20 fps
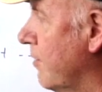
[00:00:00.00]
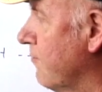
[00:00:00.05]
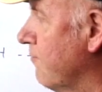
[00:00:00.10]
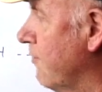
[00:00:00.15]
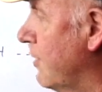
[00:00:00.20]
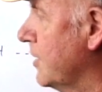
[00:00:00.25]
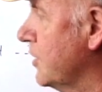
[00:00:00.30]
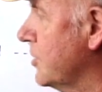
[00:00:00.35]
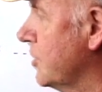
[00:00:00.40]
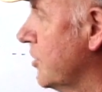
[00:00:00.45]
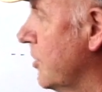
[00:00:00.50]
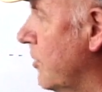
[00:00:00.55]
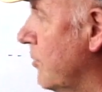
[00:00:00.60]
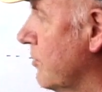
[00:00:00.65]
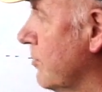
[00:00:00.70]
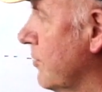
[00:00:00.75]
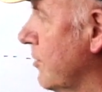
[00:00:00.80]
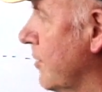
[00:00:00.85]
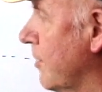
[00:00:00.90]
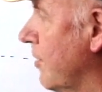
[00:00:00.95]

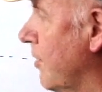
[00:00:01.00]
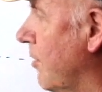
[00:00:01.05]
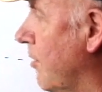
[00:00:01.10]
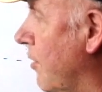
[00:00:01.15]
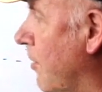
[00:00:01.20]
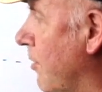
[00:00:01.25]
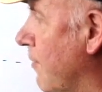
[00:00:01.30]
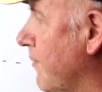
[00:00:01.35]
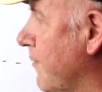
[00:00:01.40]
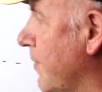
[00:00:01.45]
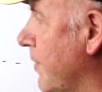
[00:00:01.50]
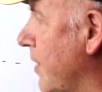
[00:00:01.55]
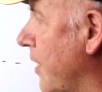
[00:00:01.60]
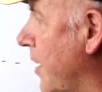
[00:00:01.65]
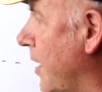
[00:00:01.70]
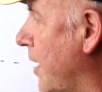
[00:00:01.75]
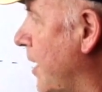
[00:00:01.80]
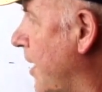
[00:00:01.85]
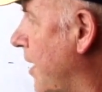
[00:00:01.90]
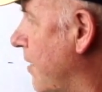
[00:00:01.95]
ratio of
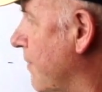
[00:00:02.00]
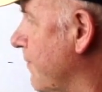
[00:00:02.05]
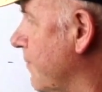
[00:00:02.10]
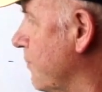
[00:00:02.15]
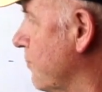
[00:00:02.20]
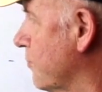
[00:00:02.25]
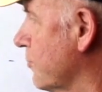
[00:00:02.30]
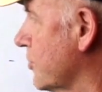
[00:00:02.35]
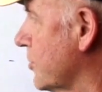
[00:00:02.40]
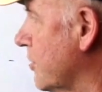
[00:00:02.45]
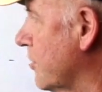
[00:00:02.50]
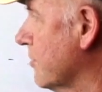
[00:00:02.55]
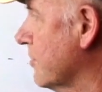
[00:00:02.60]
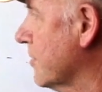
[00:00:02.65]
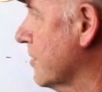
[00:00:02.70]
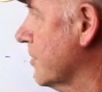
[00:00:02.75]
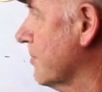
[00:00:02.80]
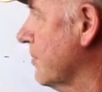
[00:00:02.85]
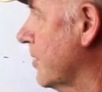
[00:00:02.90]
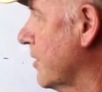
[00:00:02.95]
a half also,
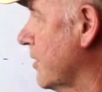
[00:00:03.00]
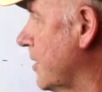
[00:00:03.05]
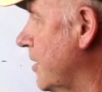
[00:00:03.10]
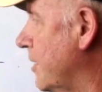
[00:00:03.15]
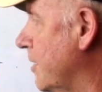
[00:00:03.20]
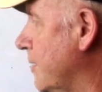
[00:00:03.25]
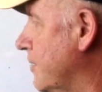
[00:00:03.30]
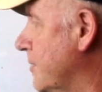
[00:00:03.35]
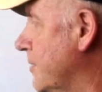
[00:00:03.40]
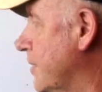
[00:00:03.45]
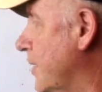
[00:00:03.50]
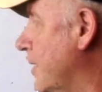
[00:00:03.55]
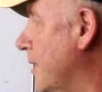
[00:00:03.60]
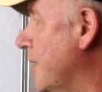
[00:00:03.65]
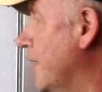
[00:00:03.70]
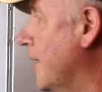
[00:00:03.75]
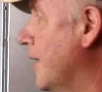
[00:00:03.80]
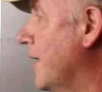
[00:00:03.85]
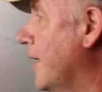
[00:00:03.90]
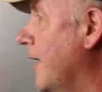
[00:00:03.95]
okay?
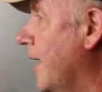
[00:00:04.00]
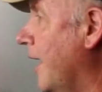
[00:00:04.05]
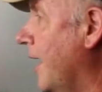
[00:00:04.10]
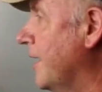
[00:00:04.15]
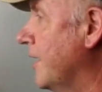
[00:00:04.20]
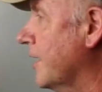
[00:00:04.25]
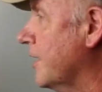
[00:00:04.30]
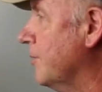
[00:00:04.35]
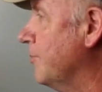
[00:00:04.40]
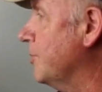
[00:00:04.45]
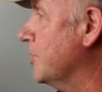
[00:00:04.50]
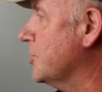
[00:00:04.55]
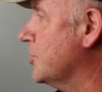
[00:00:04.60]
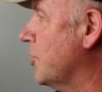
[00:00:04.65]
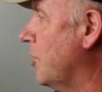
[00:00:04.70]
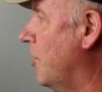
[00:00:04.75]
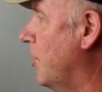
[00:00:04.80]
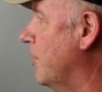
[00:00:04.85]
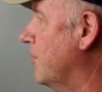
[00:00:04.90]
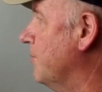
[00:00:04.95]
And it can be
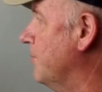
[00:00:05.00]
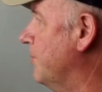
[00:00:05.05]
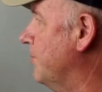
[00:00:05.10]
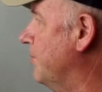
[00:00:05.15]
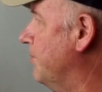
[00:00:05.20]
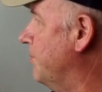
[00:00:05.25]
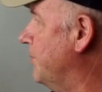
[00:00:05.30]
shown,